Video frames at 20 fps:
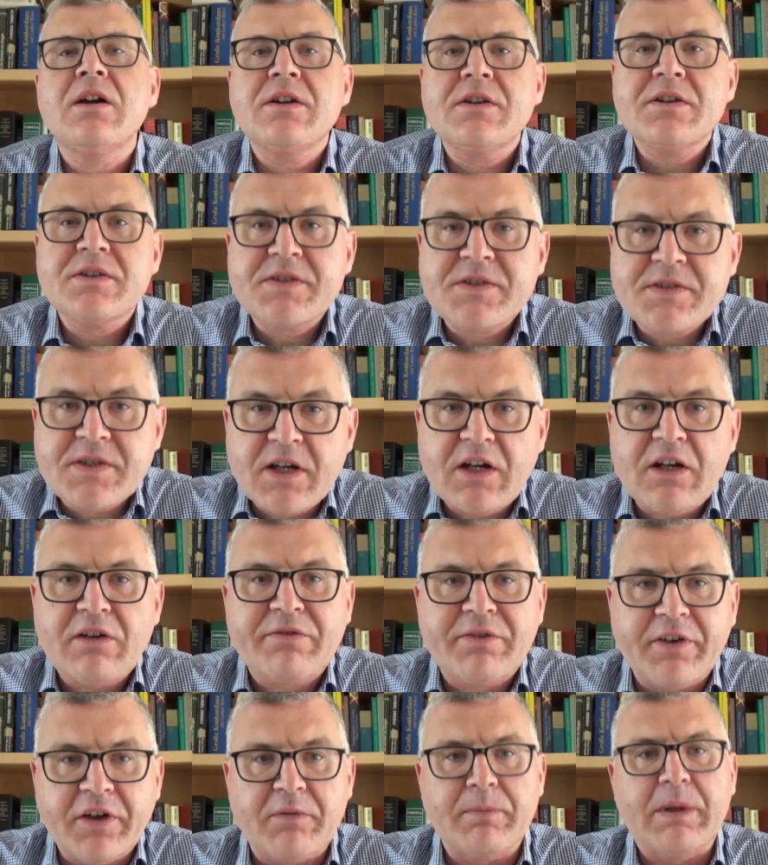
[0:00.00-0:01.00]
Star
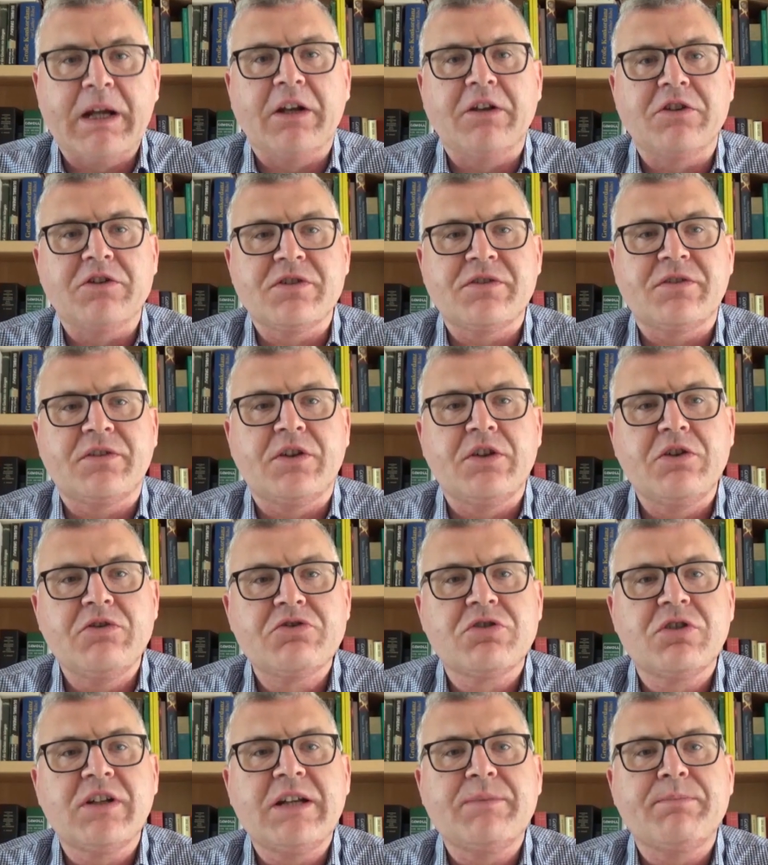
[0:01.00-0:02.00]
fund managers
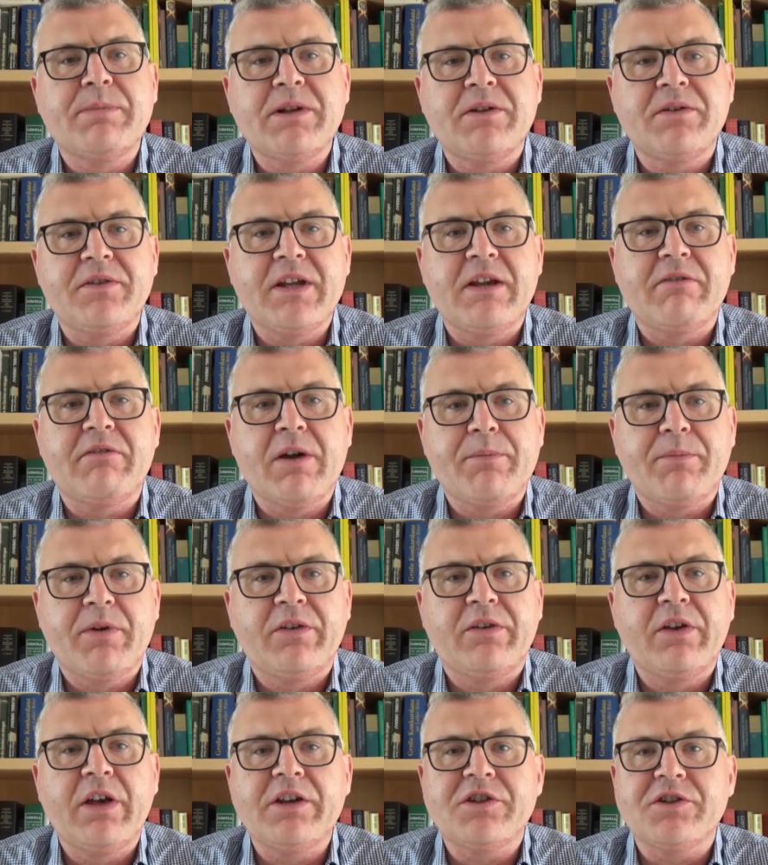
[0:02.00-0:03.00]
usually build their
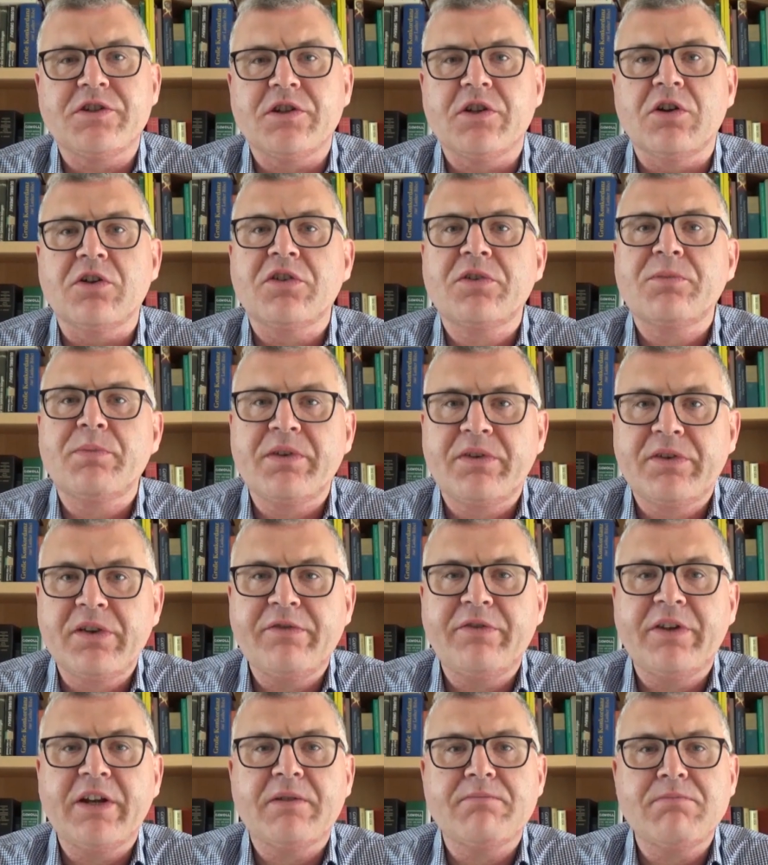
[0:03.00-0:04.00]
reputation on
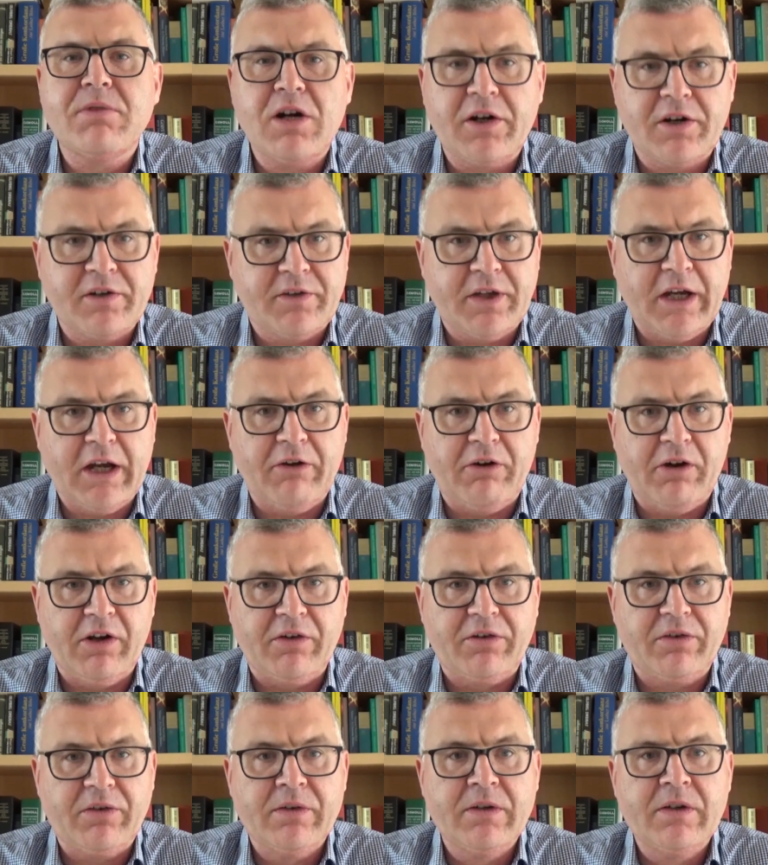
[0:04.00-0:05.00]
specific market
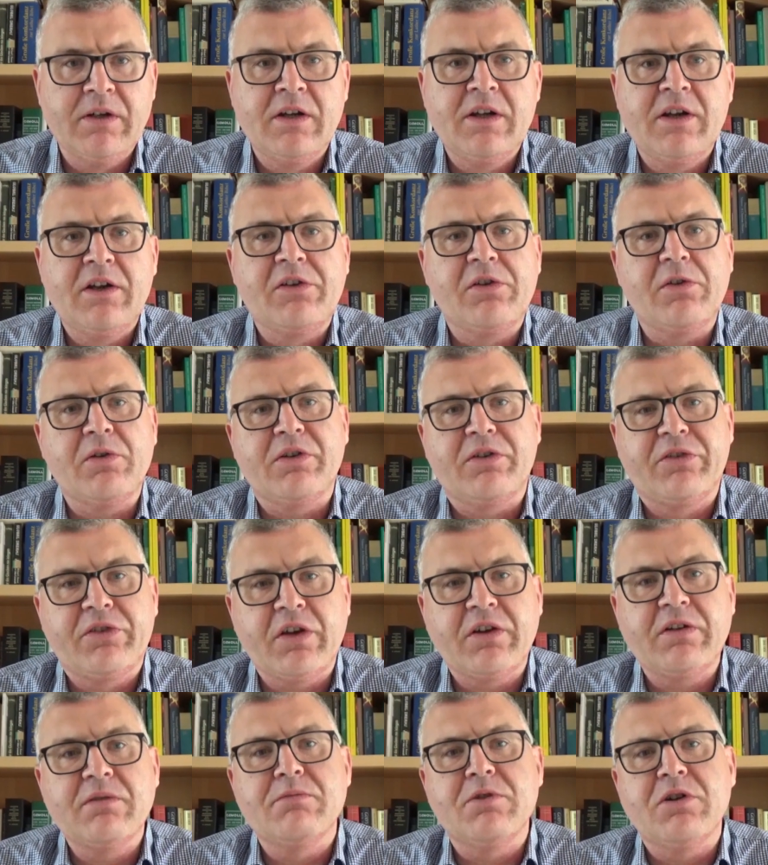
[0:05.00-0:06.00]
areas, so a
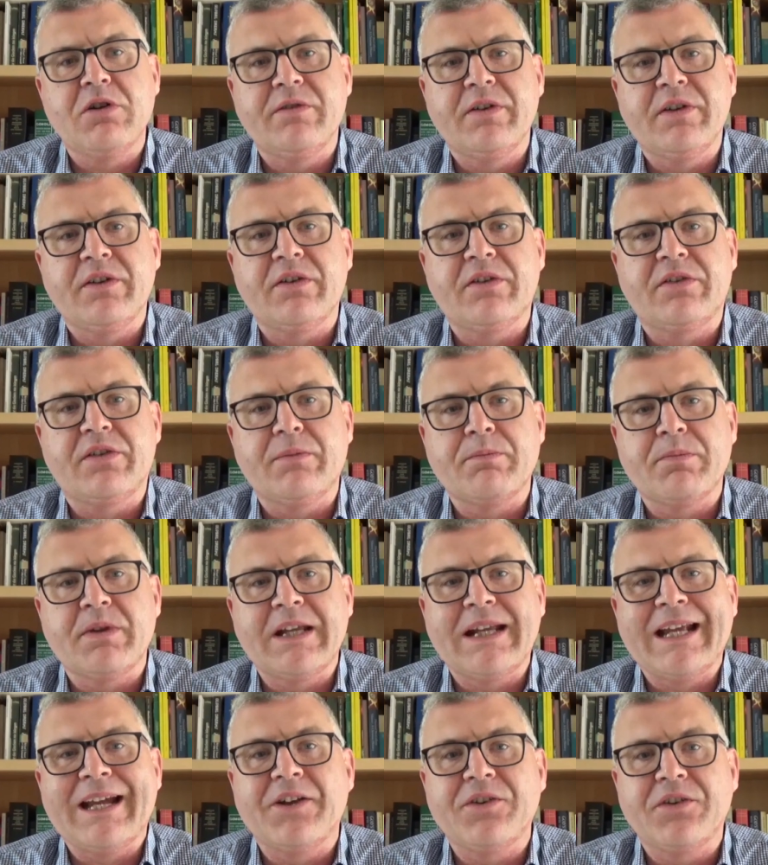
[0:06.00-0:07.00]
sudden move into
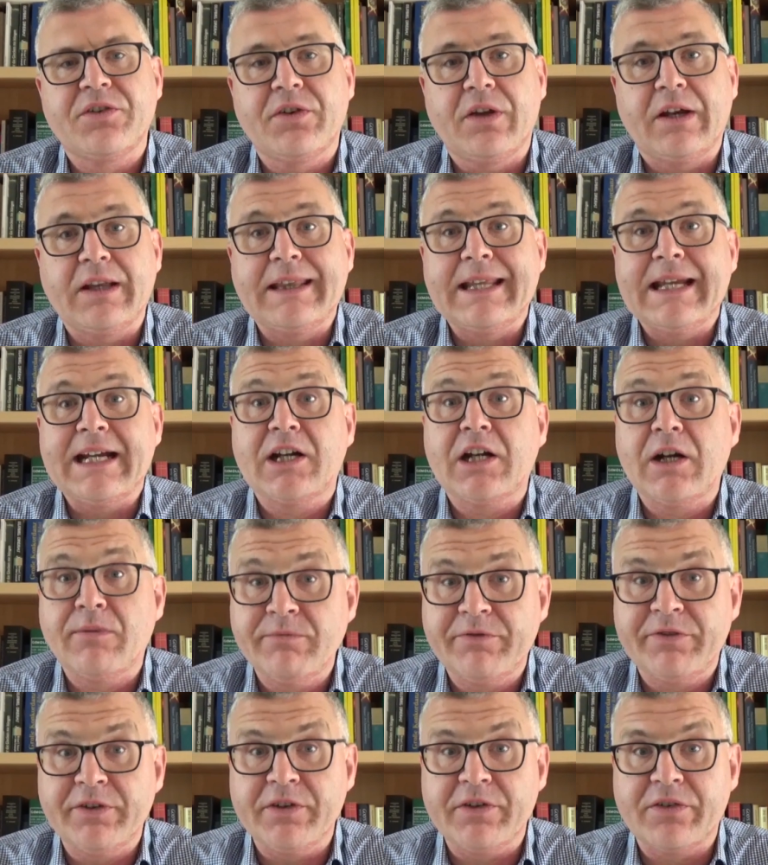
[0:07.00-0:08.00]
something outside their
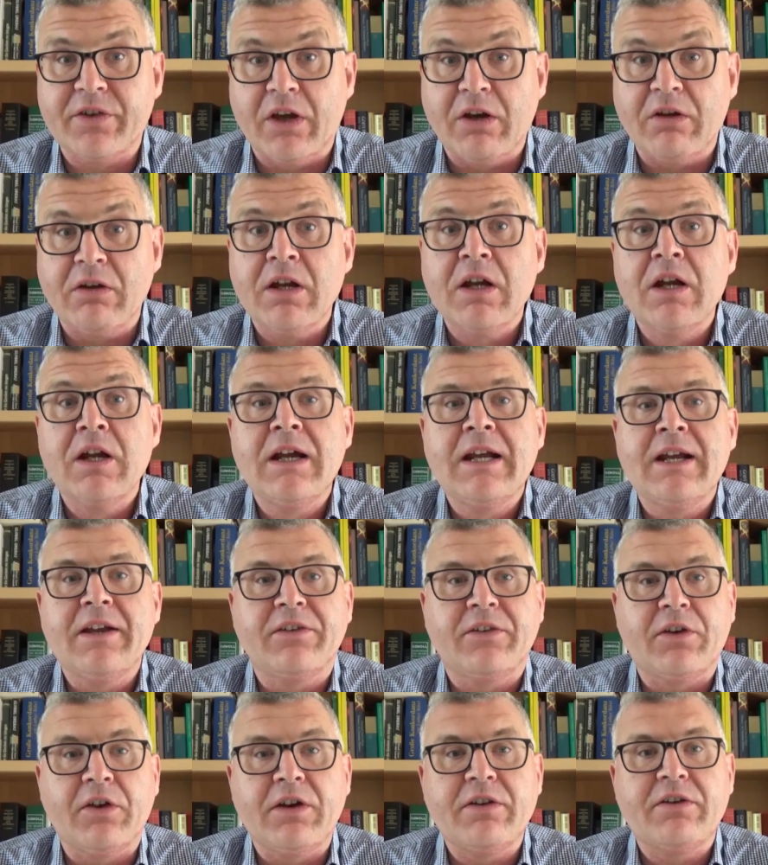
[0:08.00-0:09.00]
comfort zone
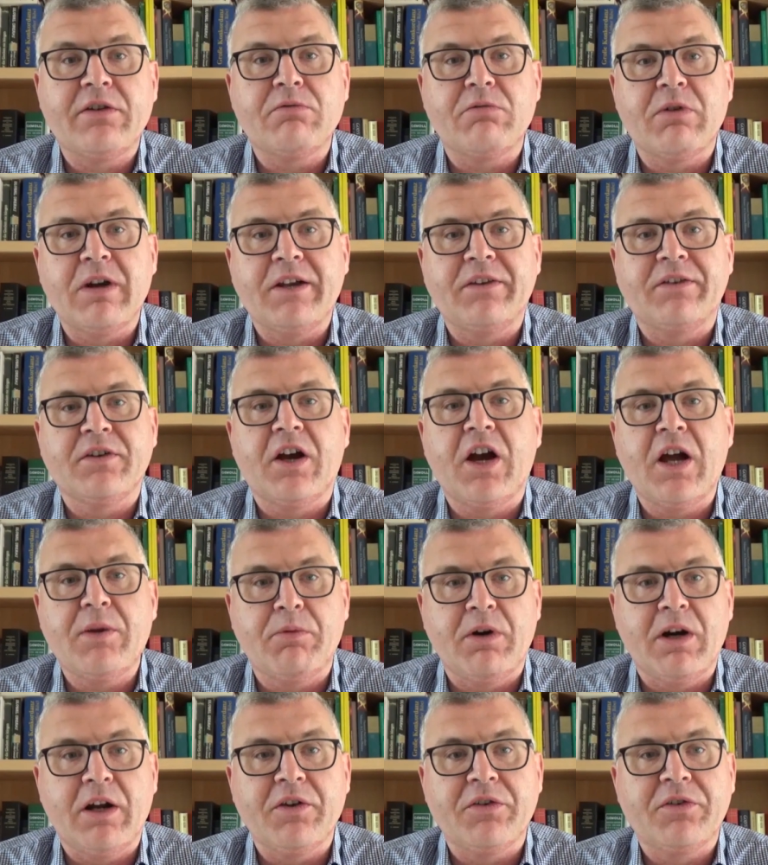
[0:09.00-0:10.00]
is going to raise
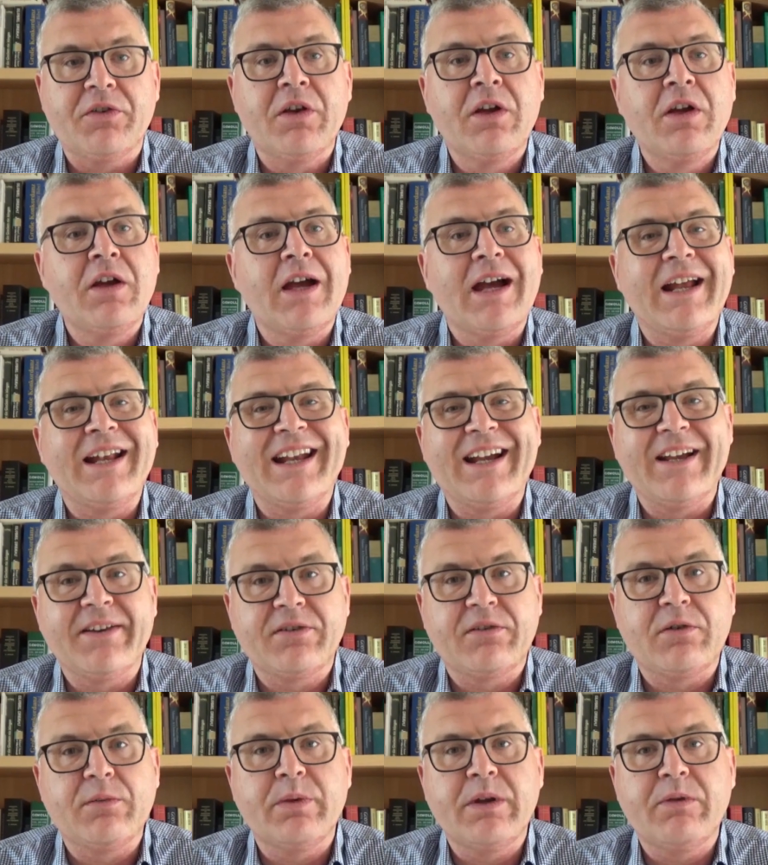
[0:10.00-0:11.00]
eyebrows and
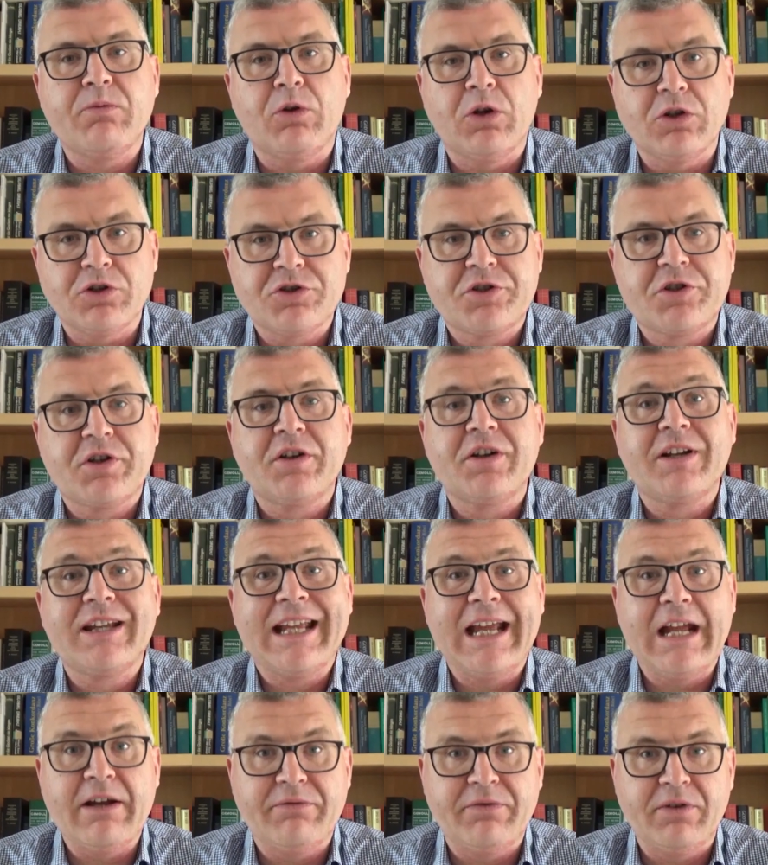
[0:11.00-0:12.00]
has to be watched
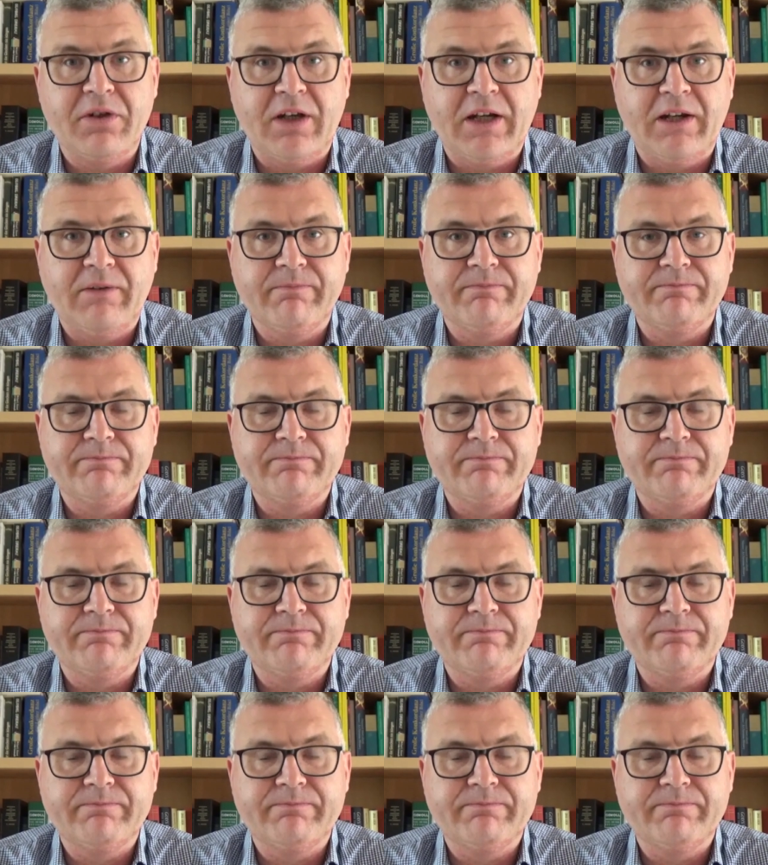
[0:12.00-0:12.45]
carefully.